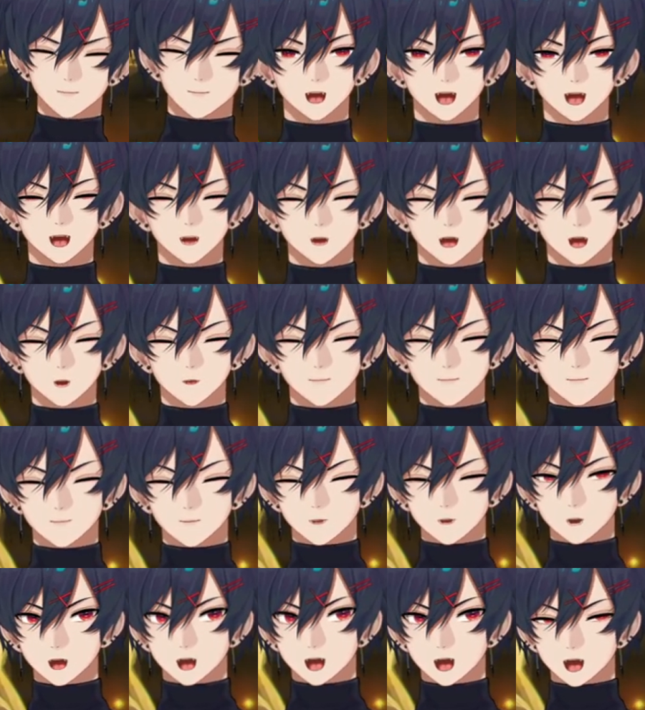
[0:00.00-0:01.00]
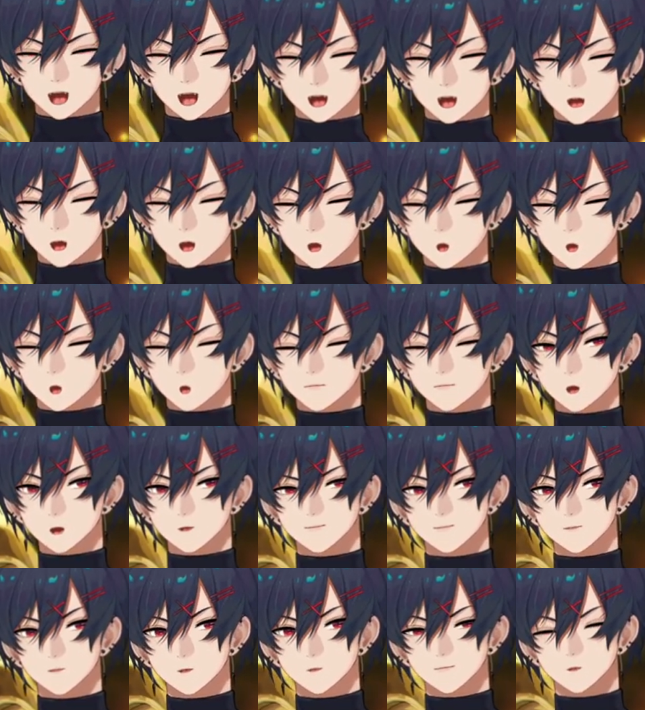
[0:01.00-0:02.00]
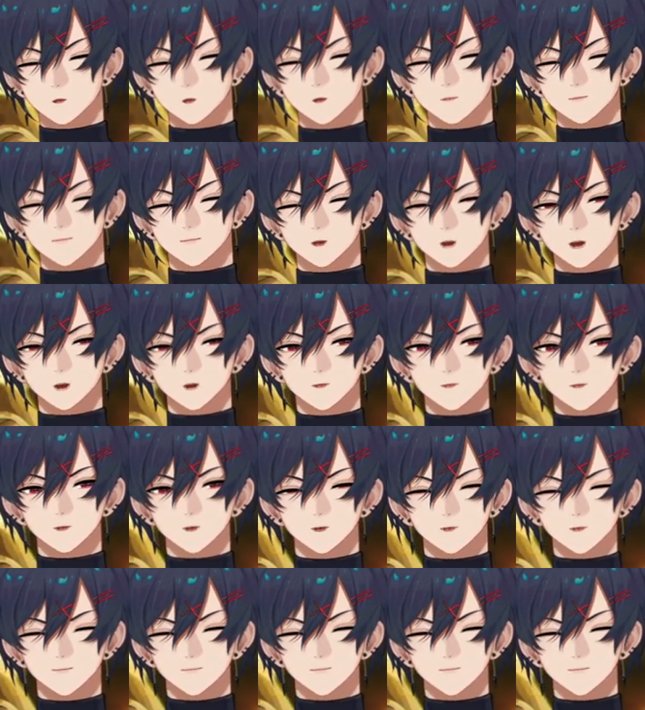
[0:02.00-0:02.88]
Again, thank you so much for watching this